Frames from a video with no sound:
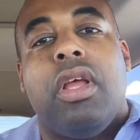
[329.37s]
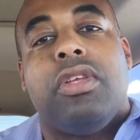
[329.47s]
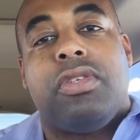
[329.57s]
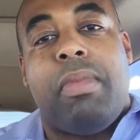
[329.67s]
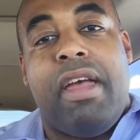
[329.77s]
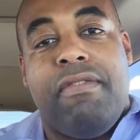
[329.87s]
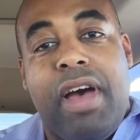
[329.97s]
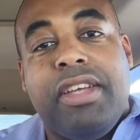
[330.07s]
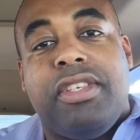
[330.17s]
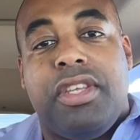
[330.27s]
So my
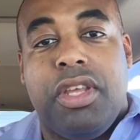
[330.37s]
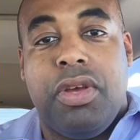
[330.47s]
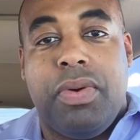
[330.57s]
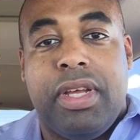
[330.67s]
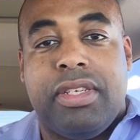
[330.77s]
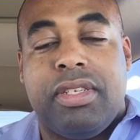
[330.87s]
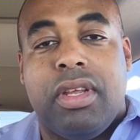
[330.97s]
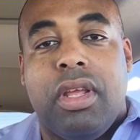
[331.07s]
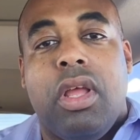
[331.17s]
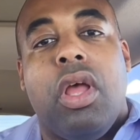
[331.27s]
advice to you is
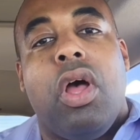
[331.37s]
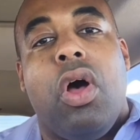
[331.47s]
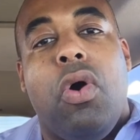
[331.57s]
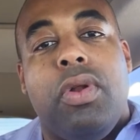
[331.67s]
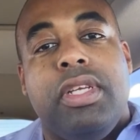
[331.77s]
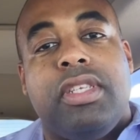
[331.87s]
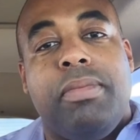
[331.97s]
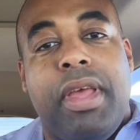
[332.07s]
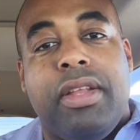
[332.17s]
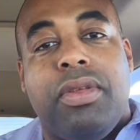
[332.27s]
only
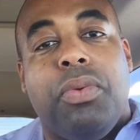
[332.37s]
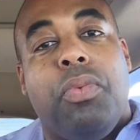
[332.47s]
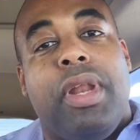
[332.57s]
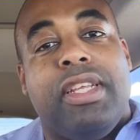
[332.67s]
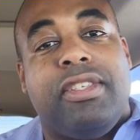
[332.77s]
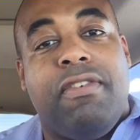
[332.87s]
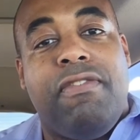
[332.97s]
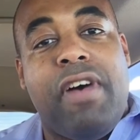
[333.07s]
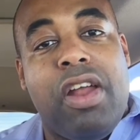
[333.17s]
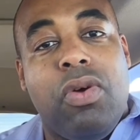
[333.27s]
submit when it's the
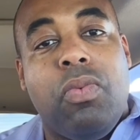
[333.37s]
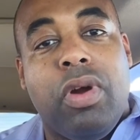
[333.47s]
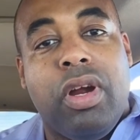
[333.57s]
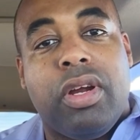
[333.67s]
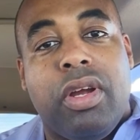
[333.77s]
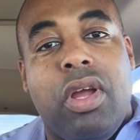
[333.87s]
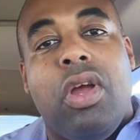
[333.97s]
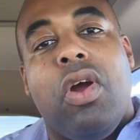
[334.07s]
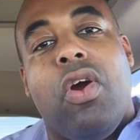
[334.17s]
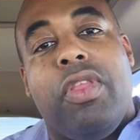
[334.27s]
final work
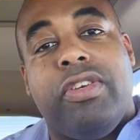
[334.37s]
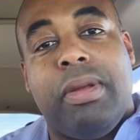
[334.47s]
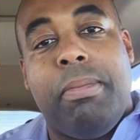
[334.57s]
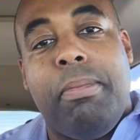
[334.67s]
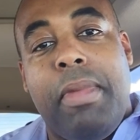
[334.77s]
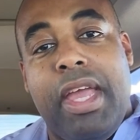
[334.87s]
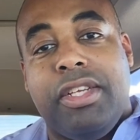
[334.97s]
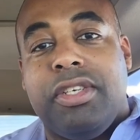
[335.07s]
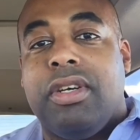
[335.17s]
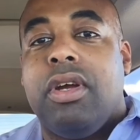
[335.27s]
or there's a
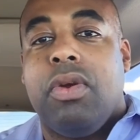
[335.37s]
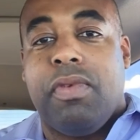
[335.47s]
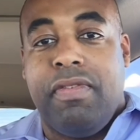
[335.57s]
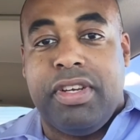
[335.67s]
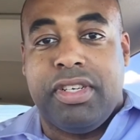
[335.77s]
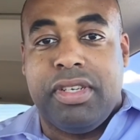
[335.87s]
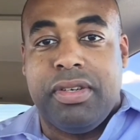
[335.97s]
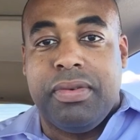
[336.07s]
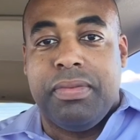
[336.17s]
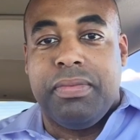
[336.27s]
major revision.
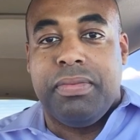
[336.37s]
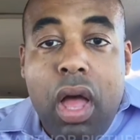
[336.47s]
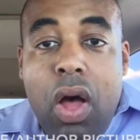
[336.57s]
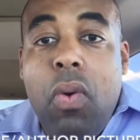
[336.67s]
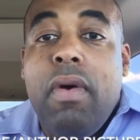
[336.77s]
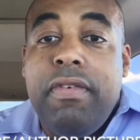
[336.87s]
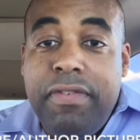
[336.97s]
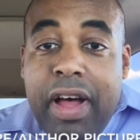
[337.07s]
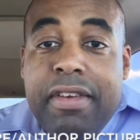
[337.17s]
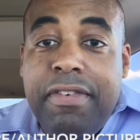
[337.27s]
Oh,
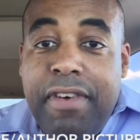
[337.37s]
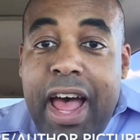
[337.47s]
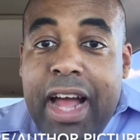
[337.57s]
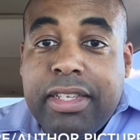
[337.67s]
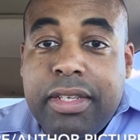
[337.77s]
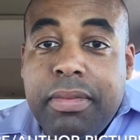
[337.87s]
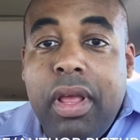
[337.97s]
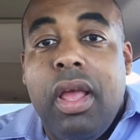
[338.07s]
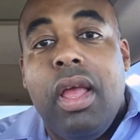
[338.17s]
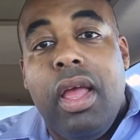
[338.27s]
fun fact.
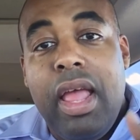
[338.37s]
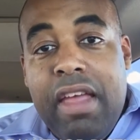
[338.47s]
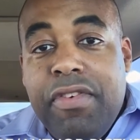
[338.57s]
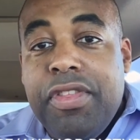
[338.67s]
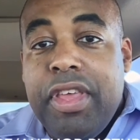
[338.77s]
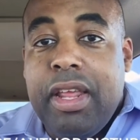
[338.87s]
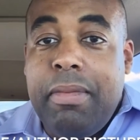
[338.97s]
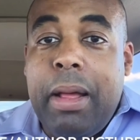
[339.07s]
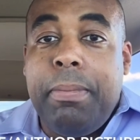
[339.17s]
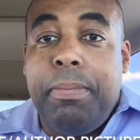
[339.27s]
If you're thinking
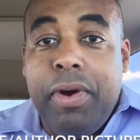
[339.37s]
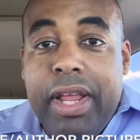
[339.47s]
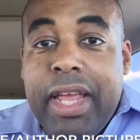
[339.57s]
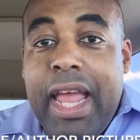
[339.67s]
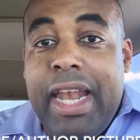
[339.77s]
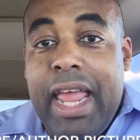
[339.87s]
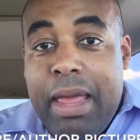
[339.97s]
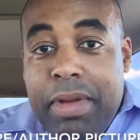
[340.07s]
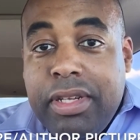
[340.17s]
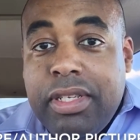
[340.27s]
about putting an
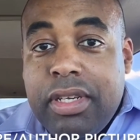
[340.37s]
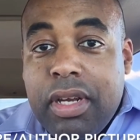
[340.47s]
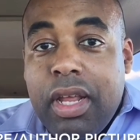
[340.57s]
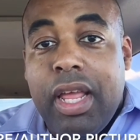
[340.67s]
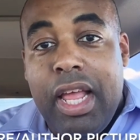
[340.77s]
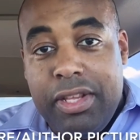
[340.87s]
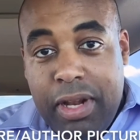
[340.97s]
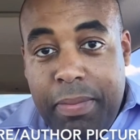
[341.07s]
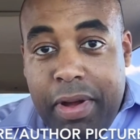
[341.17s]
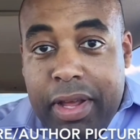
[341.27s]
image into
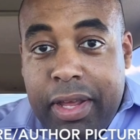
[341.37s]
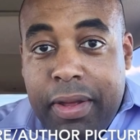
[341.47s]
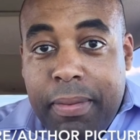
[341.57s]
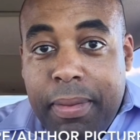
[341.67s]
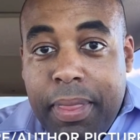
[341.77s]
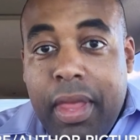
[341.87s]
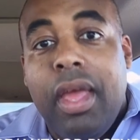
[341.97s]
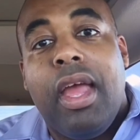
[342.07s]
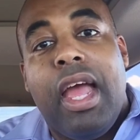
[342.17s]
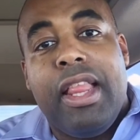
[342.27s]
the book
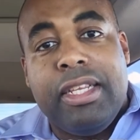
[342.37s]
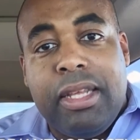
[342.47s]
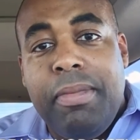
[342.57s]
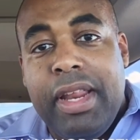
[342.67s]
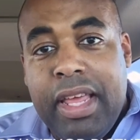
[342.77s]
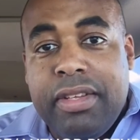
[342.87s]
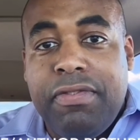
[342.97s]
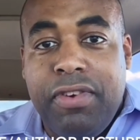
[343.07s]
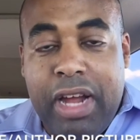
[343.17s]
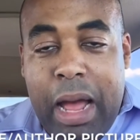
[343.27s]
and then submitting it
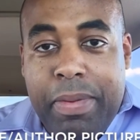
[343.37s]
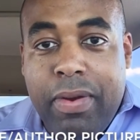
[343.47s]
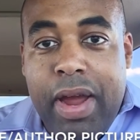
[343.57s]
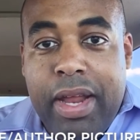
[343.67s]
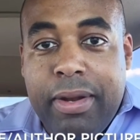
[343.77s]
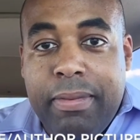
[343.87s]
for copyright,